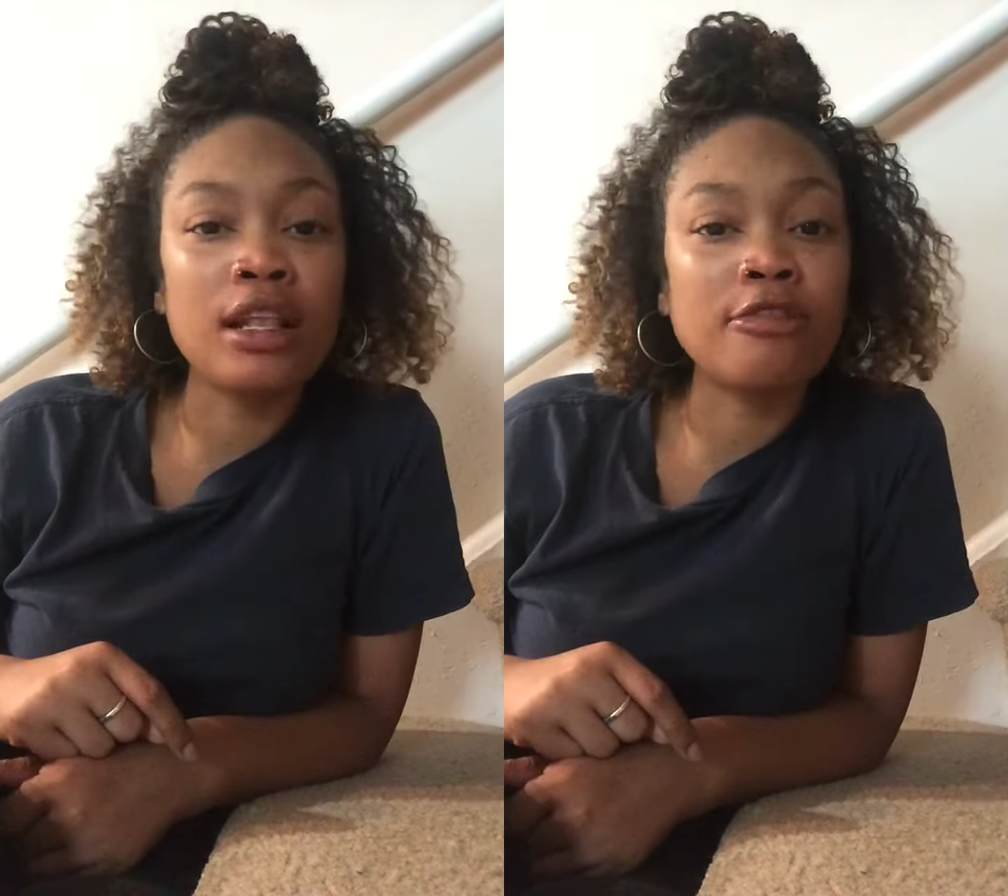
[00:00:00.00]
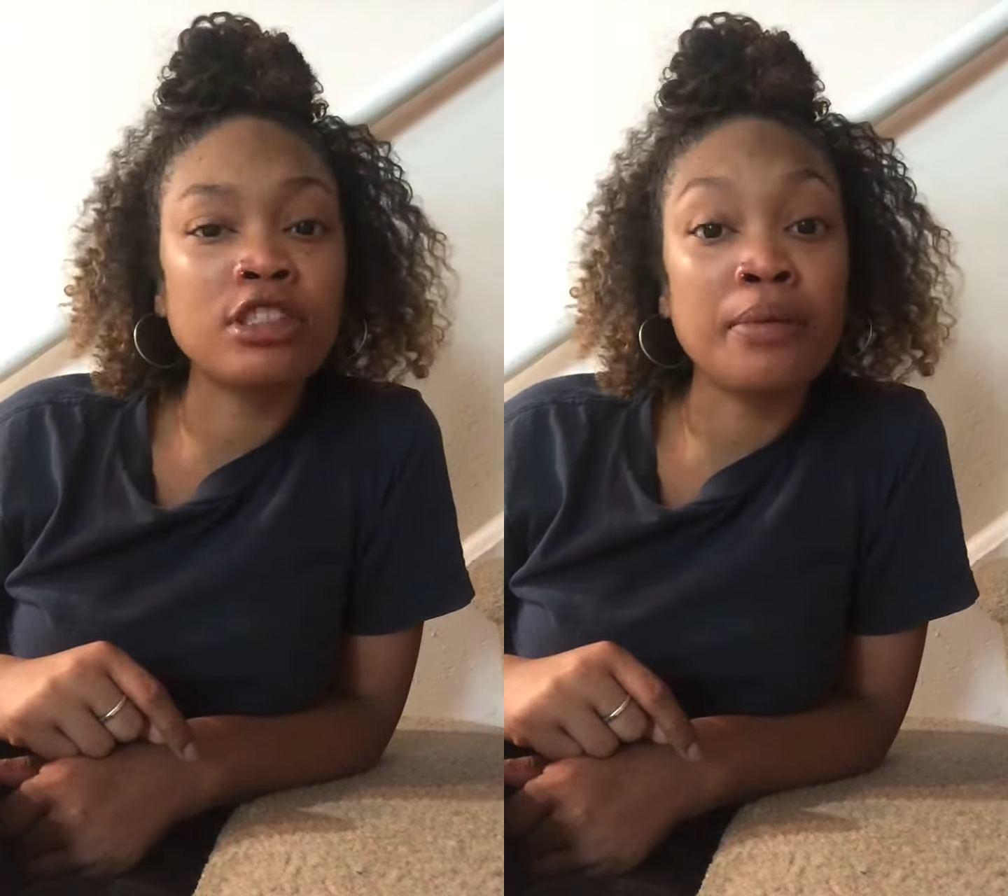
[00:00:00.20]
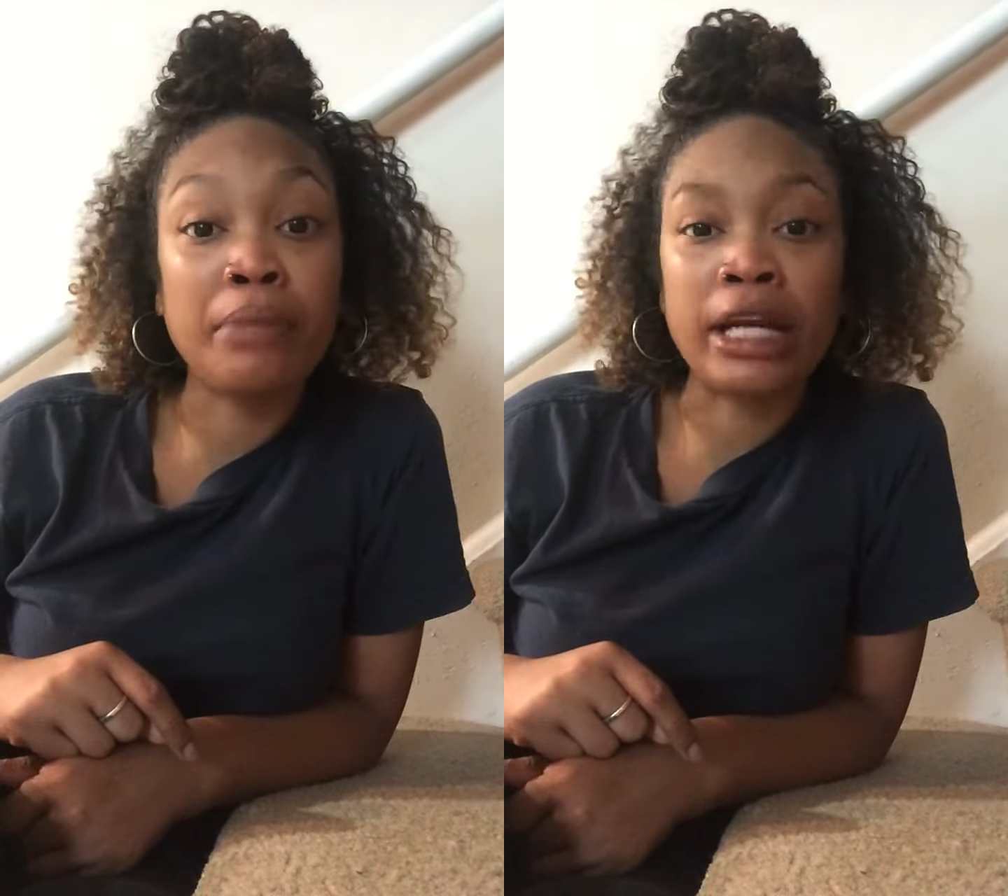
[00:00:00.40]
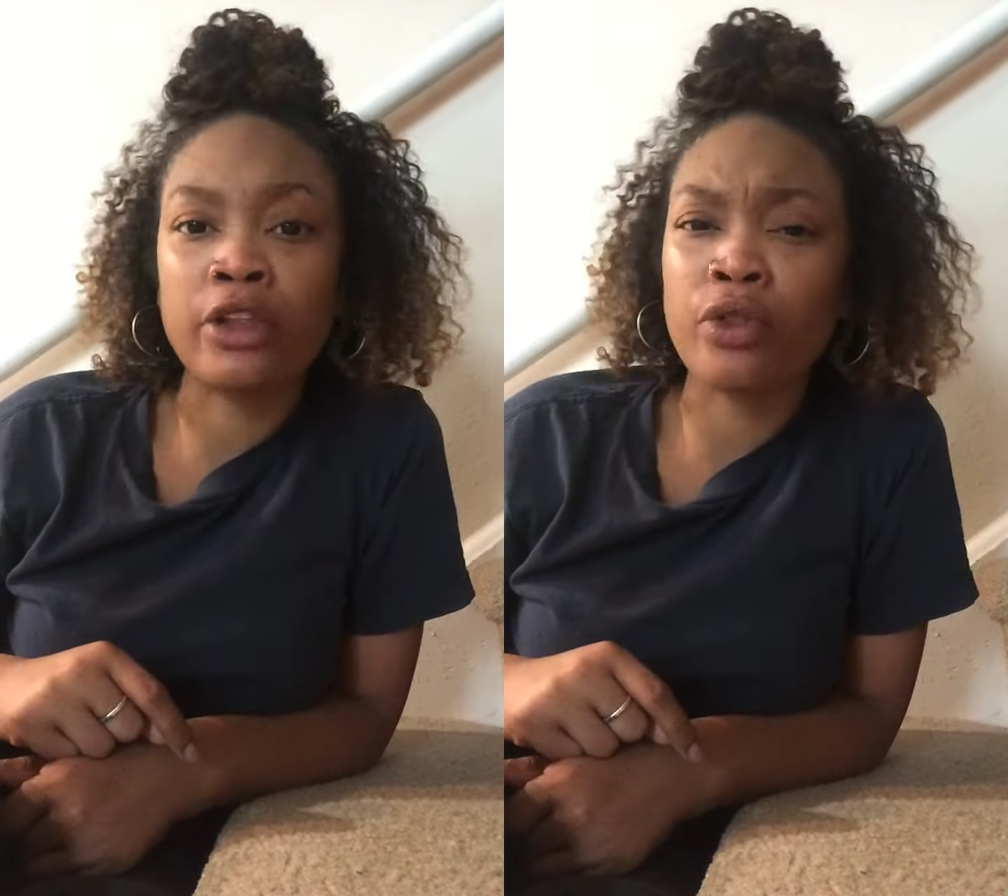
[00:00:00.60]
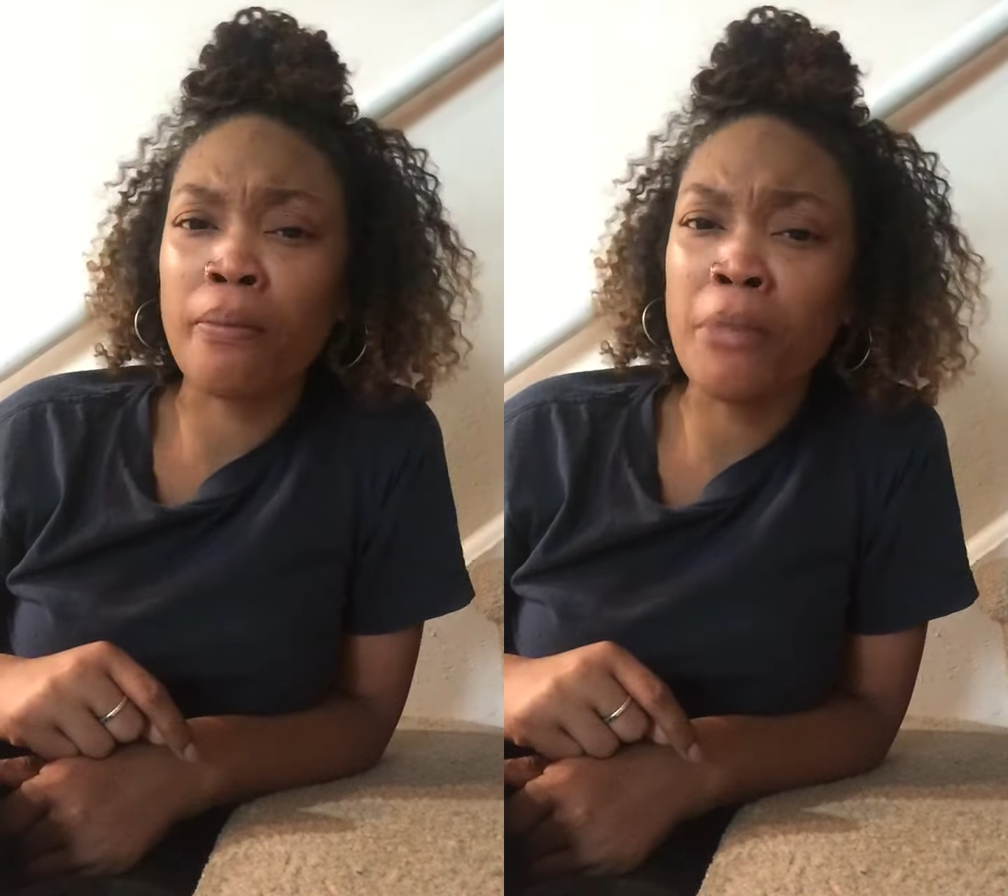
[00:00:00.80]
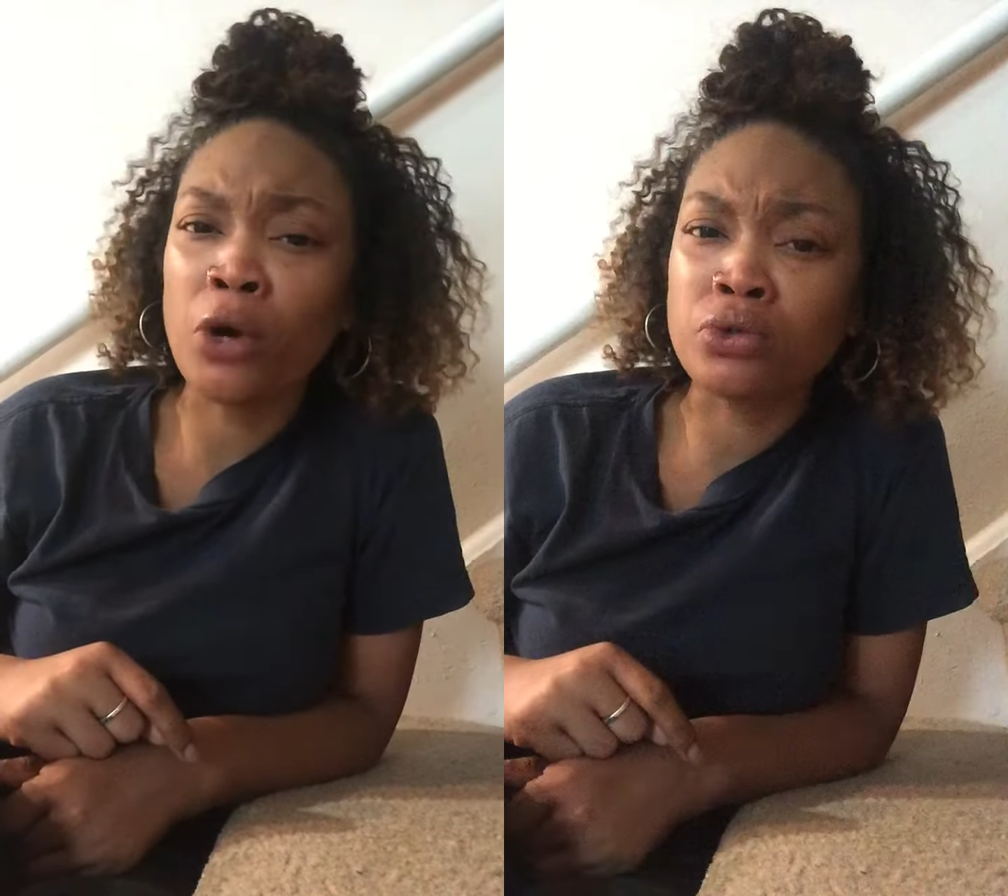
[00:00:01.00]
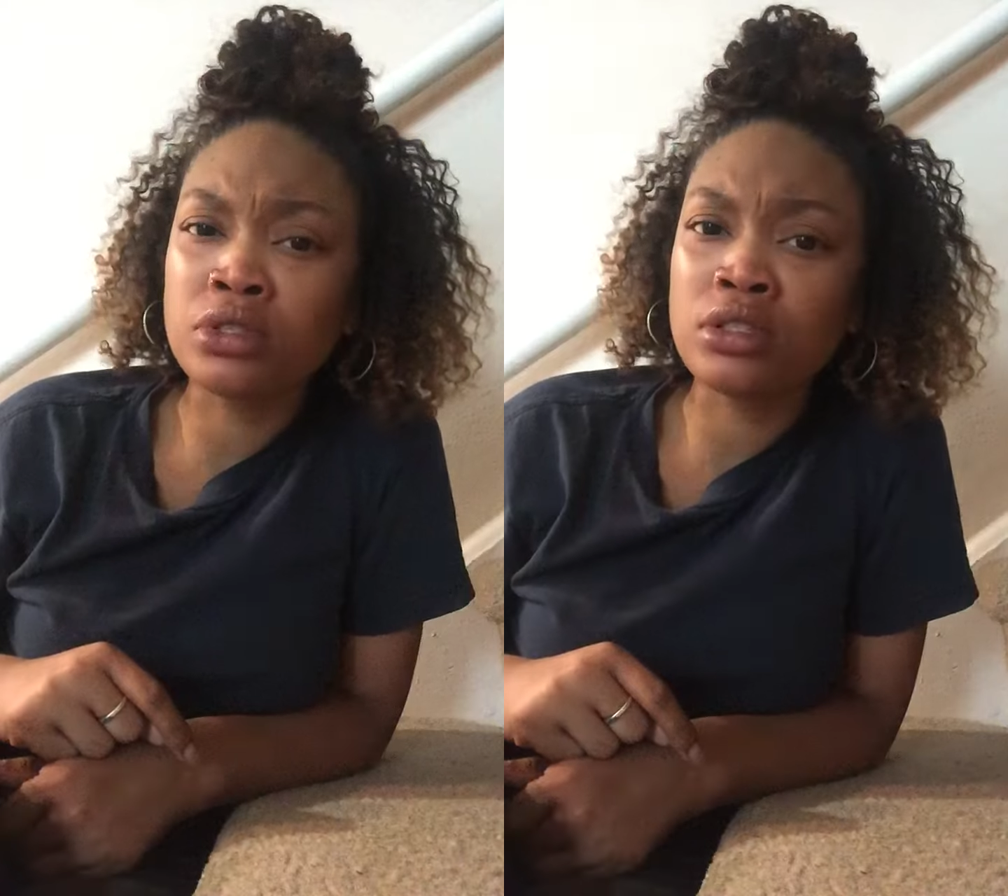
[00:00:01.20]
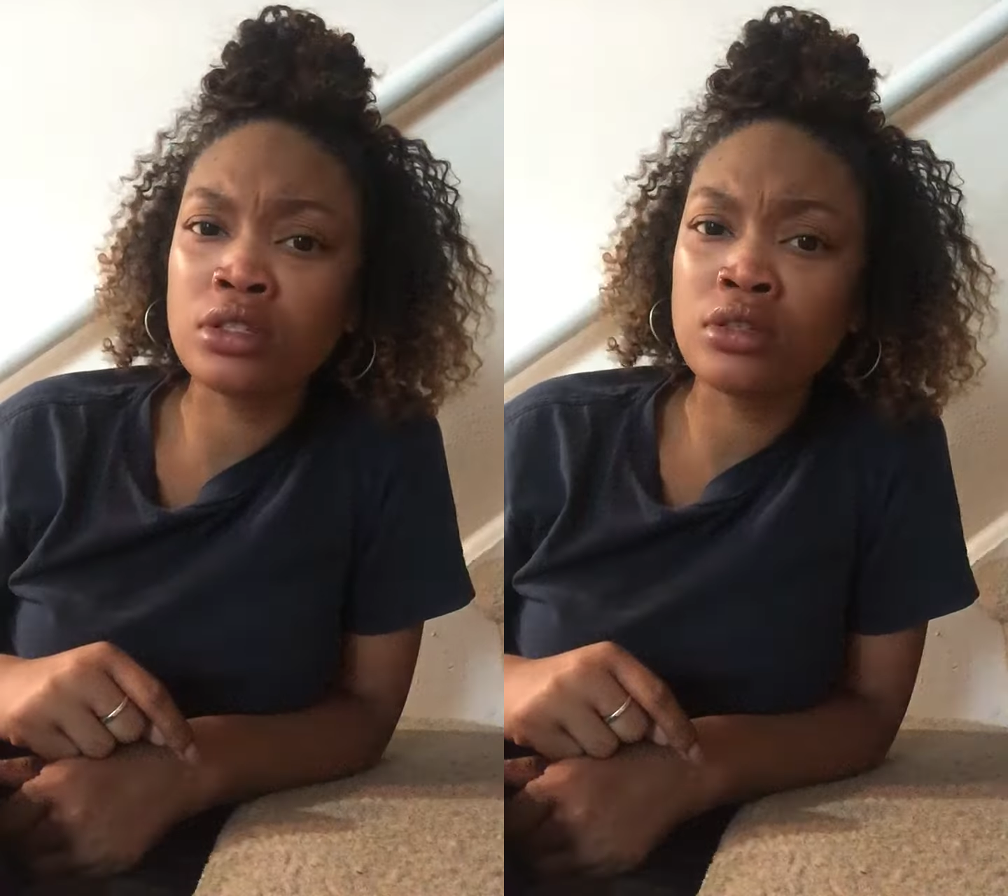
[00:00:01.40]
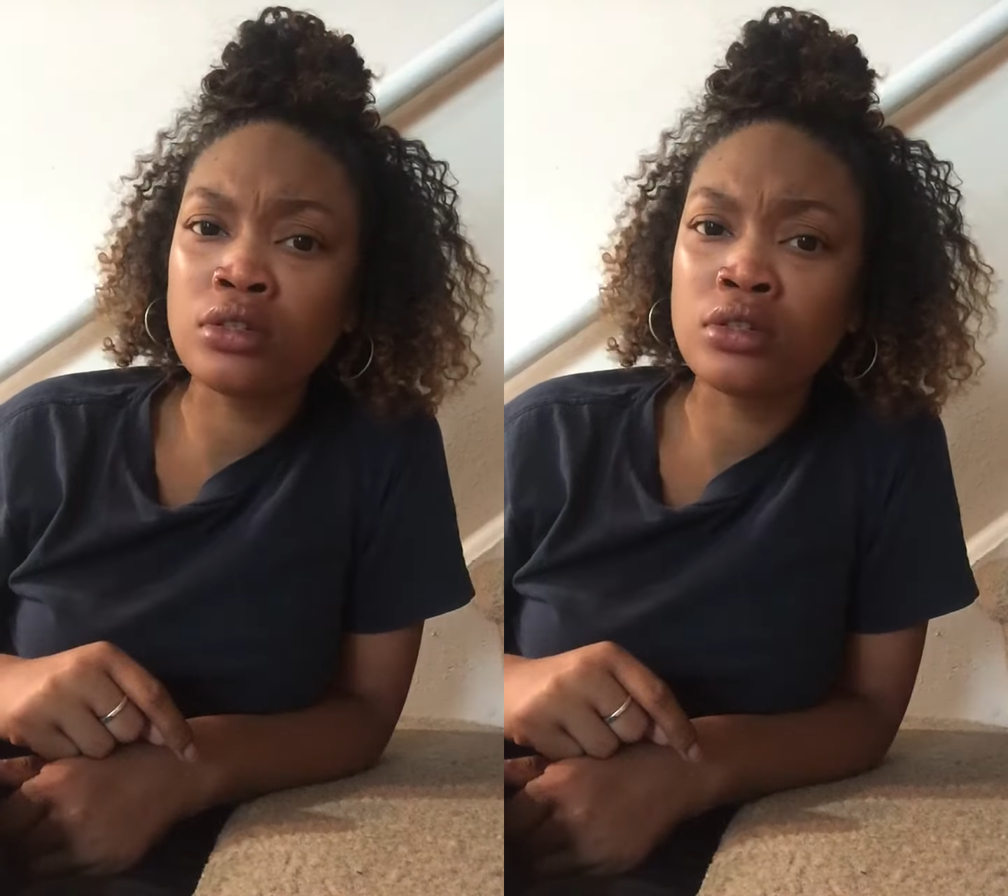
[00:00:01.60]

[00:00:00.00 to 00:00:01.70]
love somebody the most?